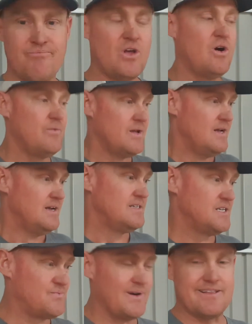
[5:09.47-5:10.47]
Oh,
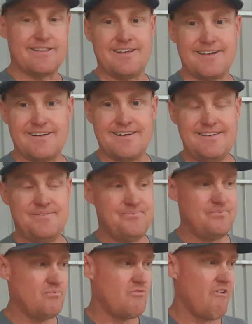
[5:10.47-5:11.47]
just one thing, like,
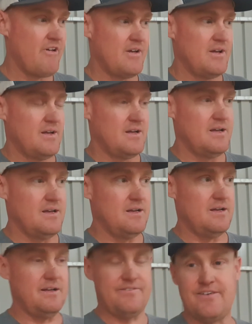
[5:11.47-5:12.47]

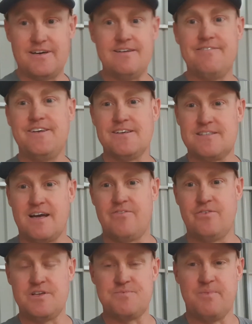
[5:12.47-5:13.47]
if I didn't feel safe
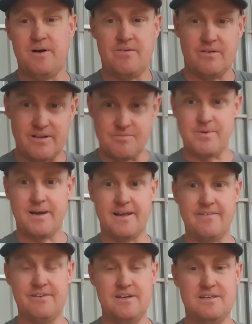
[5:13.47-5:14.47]
with this motor, I didn't
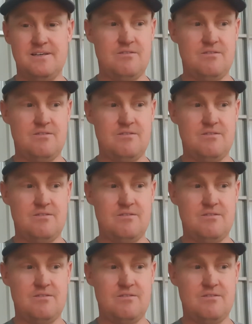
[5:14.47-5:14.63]
believe in it,